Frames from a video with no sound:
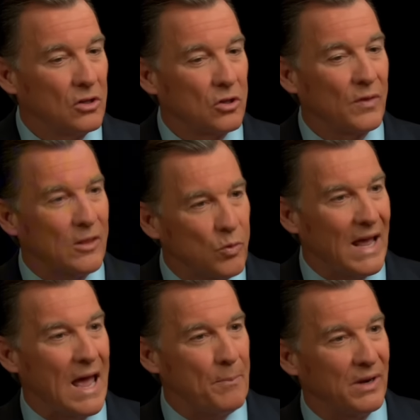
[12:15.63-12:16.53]
So that's what
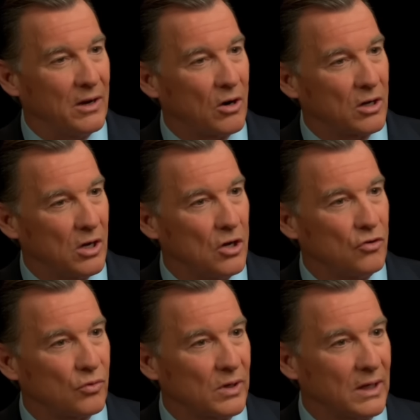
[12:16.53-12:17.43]
happened in our
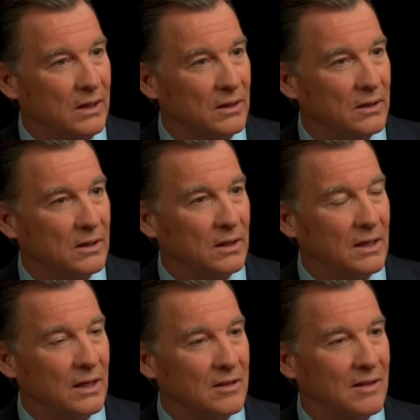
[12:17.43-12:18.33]
country,
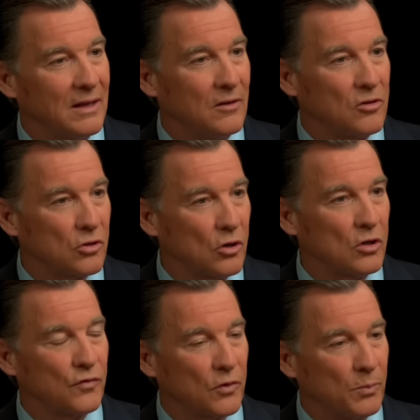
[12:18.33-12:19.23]
is in the
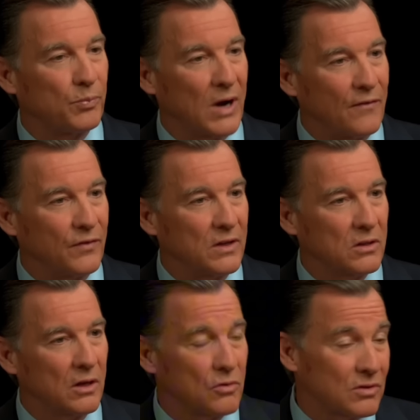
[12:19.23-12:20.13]
search for
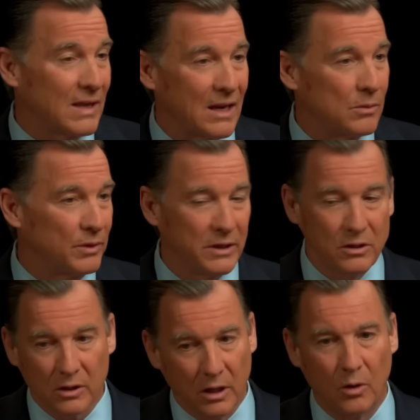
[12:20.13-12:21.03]
profits, understandably
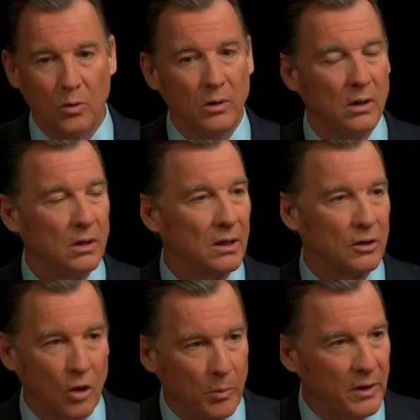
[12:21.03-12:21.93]
so,
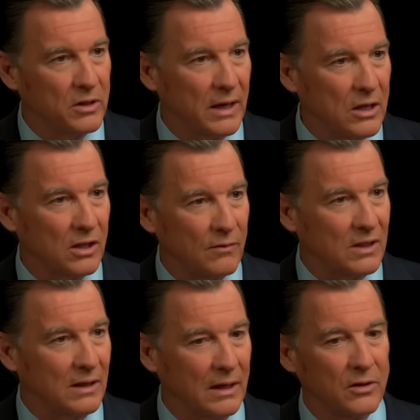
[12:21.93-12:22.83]
globalization,
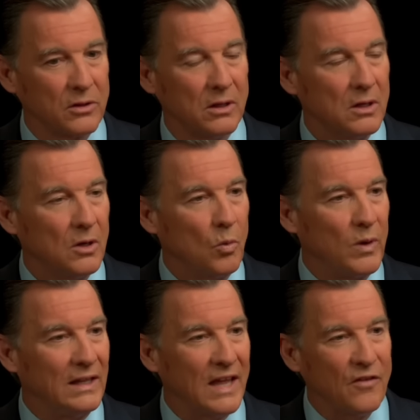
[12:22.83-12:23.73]
everything else,
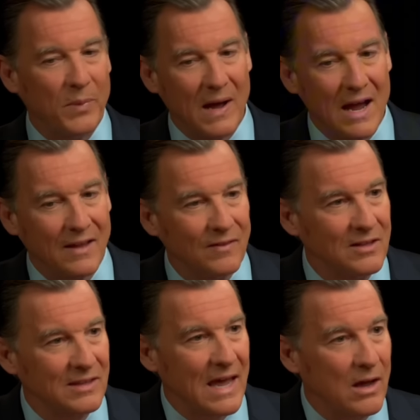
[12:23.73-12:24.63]
we left behind
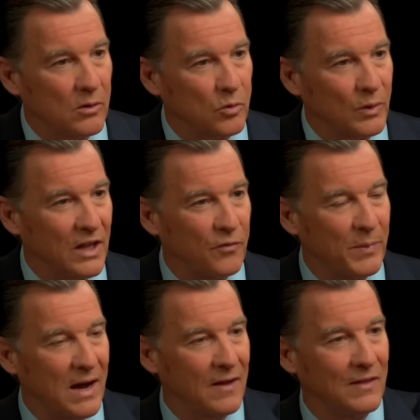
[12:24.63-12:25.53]
these towns, we left
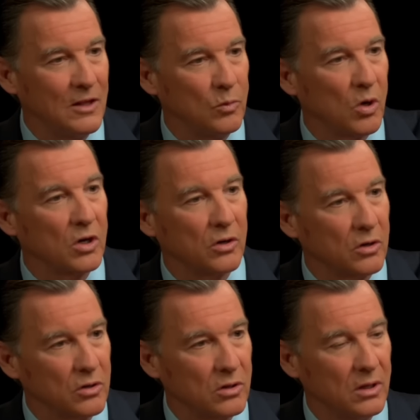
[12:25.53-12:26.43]
behind these
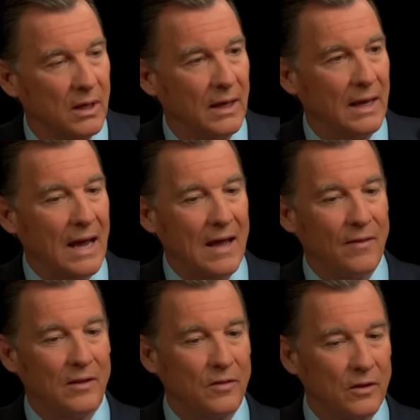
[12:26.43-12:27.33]
workers,
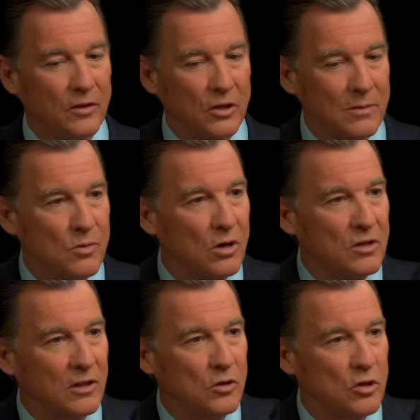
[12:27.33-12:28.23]
and the
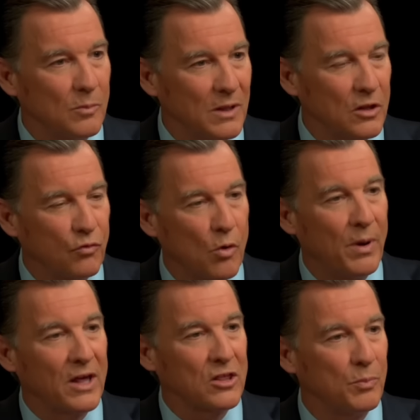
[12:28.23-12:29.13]
communities that used to be these
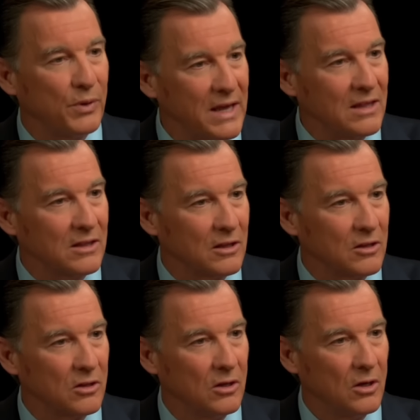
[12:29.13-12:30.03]
robust
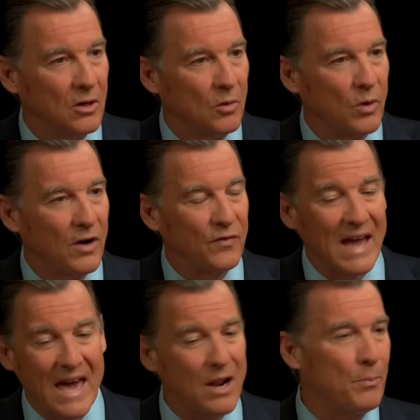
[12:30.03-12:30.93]
places where if you
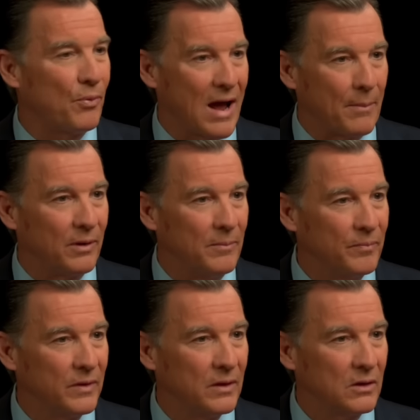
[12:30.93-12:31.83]
had a
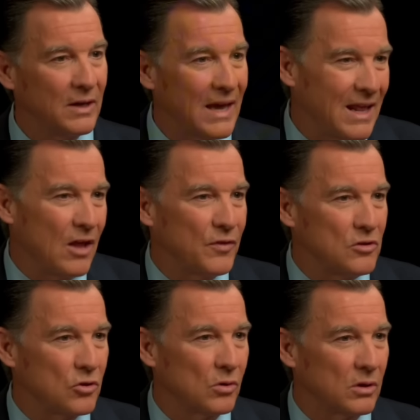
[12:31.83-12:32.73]
problem, you had health
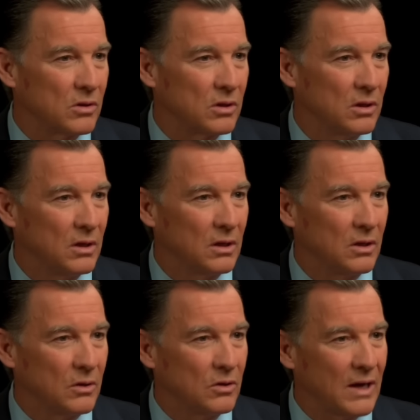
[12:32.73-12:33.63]
insurance,
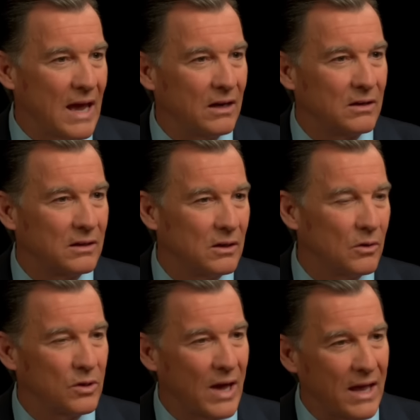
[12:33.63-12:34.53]
you had
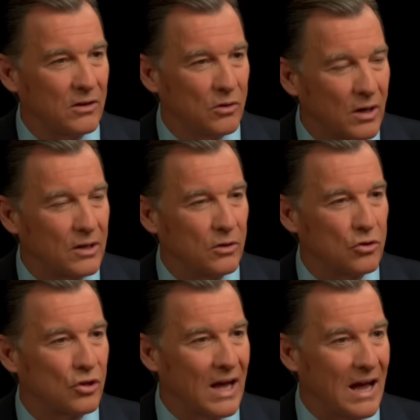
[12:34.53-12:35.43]
your
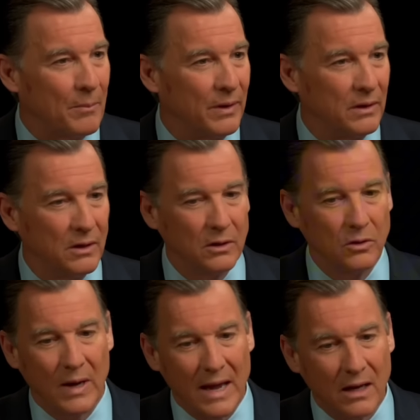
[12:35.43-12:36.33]
job,
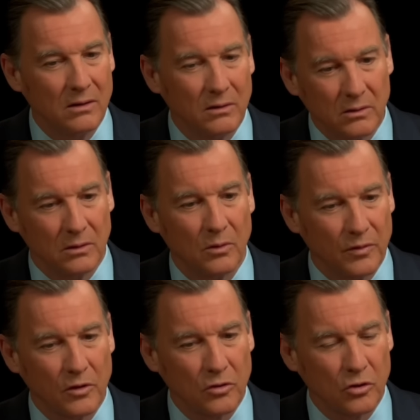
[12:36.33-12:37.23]
you had
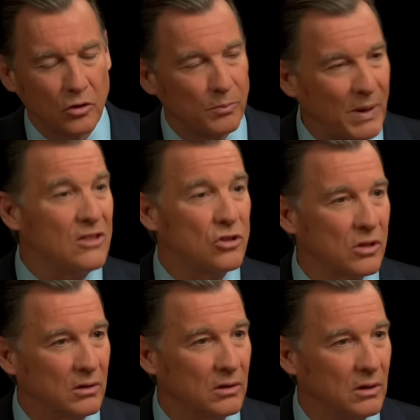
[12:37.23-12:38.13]
this
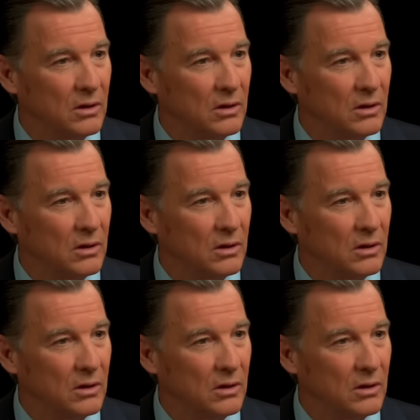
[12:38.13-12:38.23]
pension.